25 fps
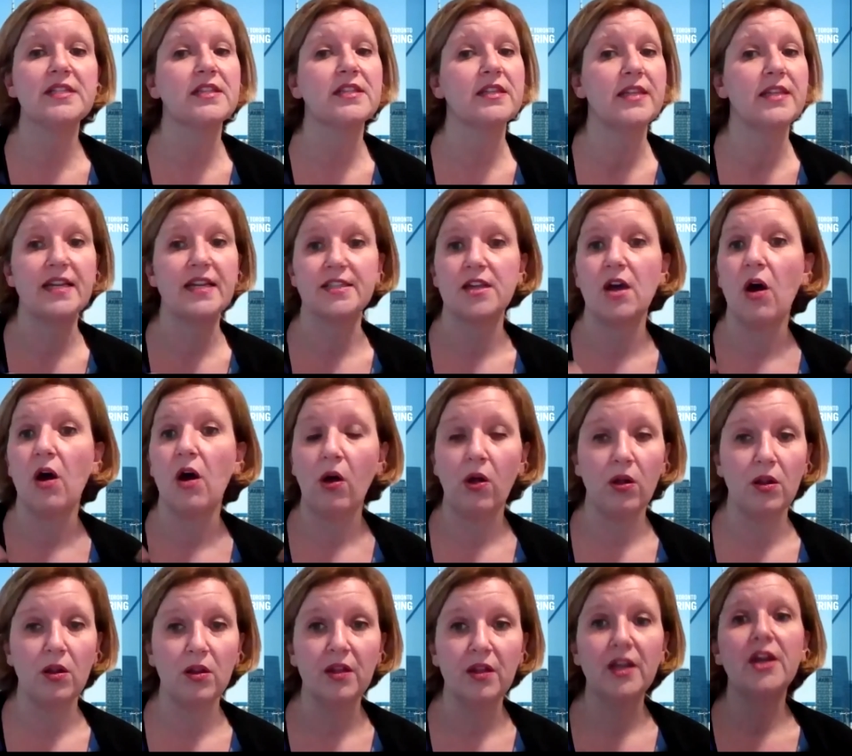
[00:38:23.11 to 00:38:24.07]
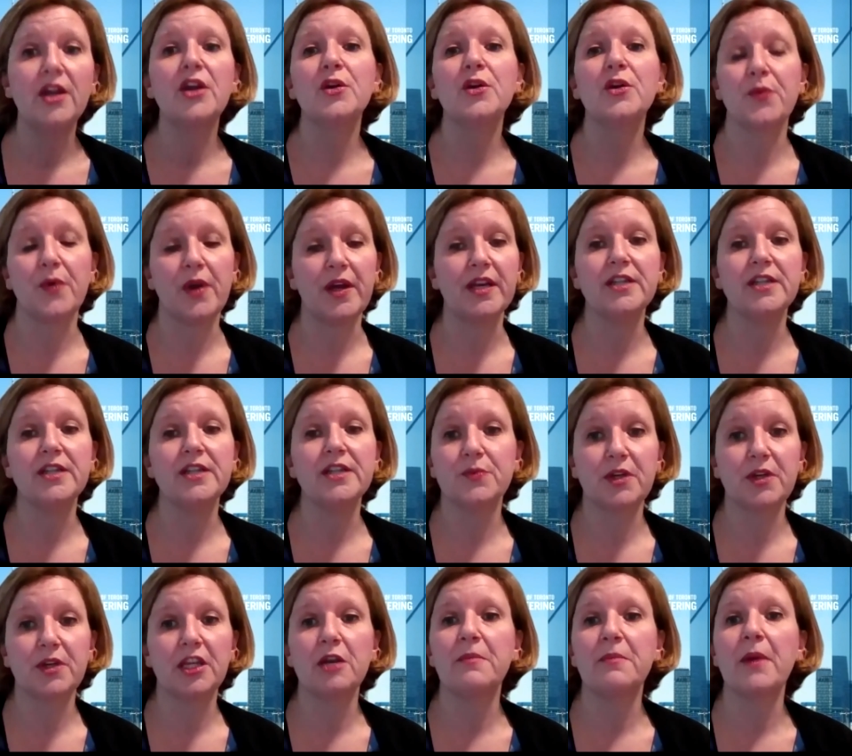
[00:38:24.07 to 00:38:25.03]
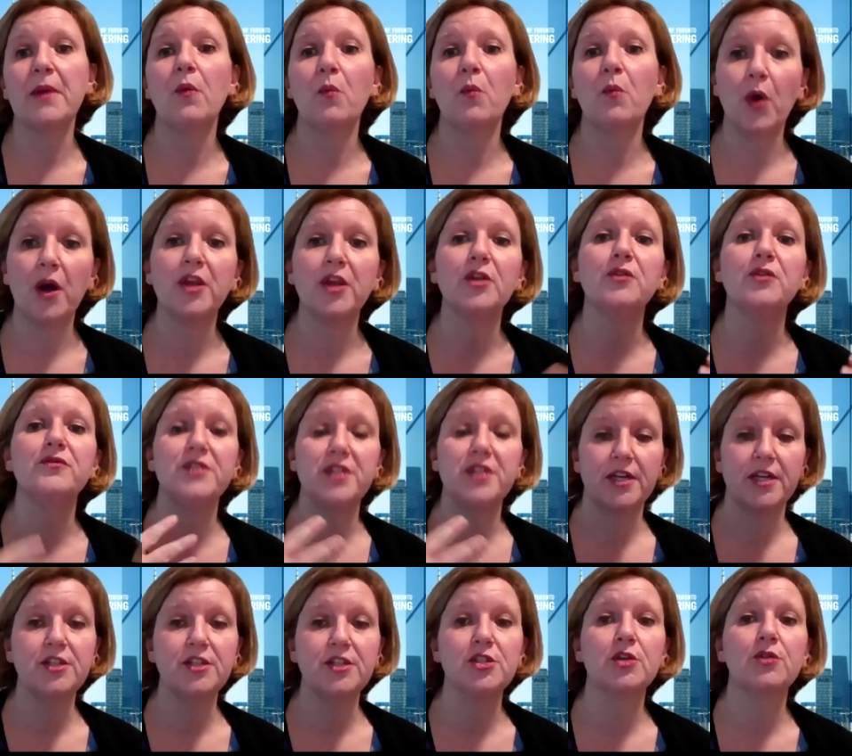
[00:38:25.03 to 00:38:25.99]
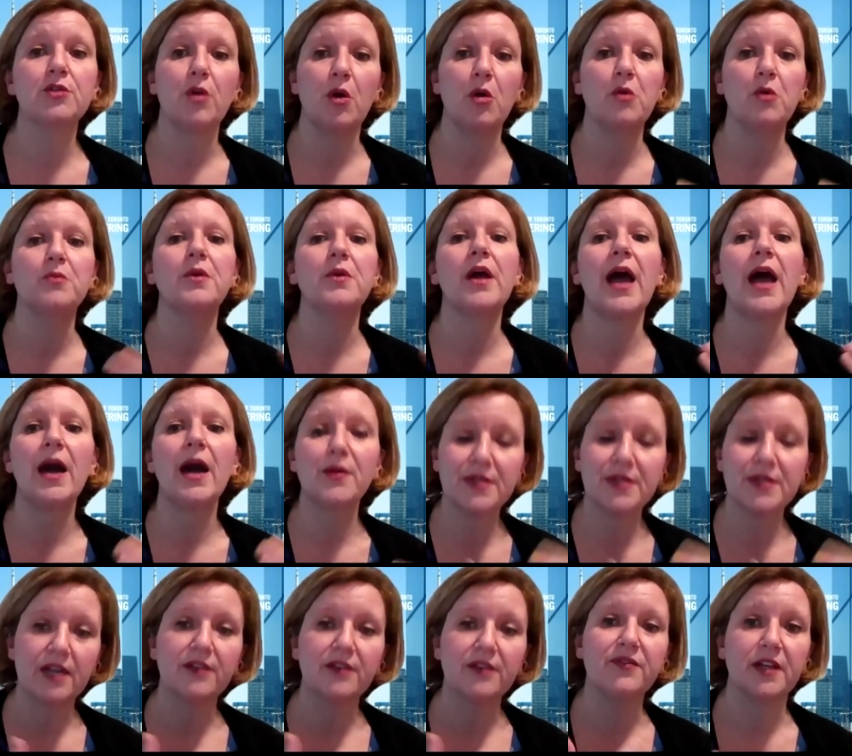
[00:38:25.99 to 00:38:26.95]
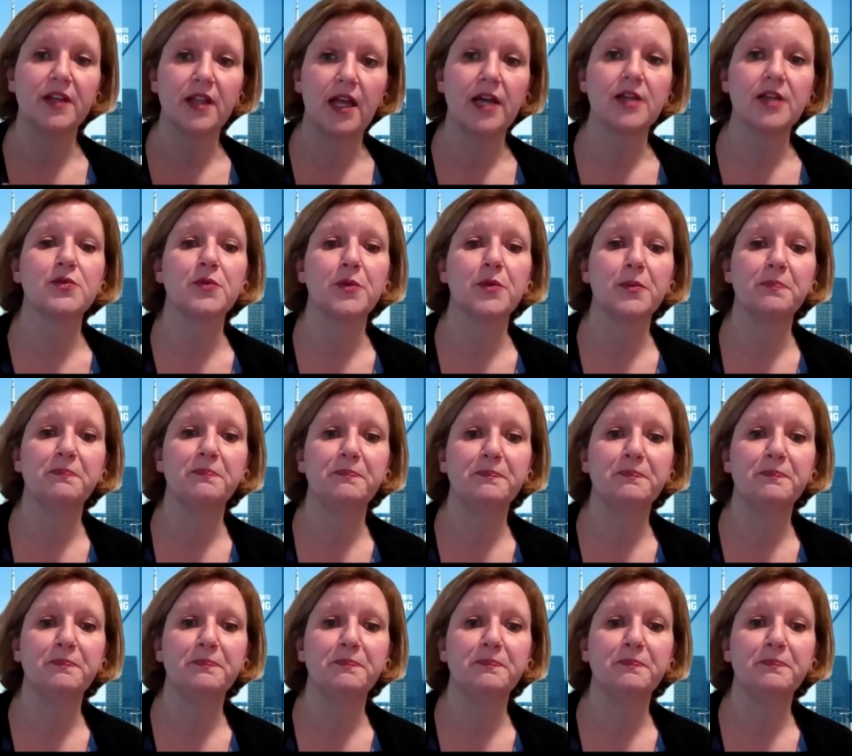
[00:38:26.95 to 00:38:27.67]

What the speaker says: And that's all great. It's really about what you've done to grow outside of the classroom.